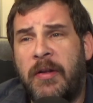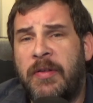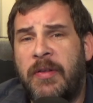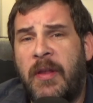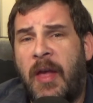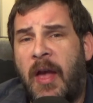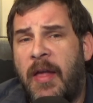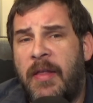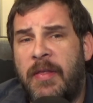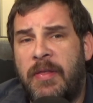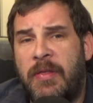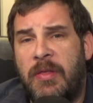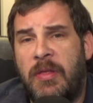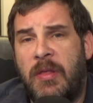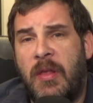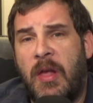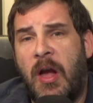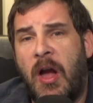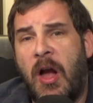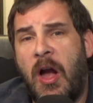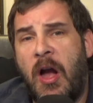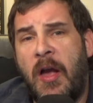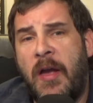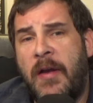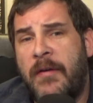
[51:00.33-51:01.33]
that
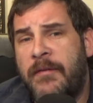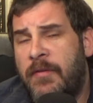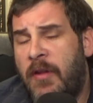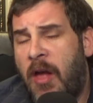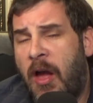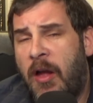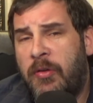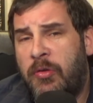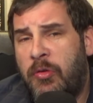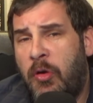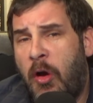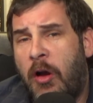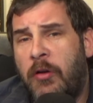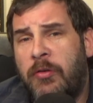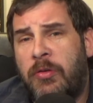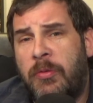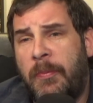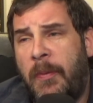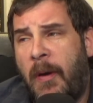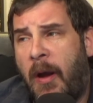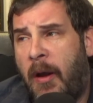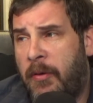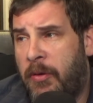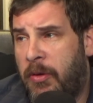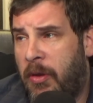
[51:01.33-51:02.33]
I have not talked
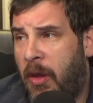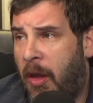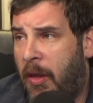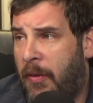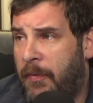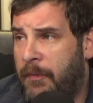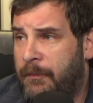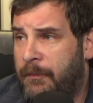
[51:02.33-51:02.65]
about yet,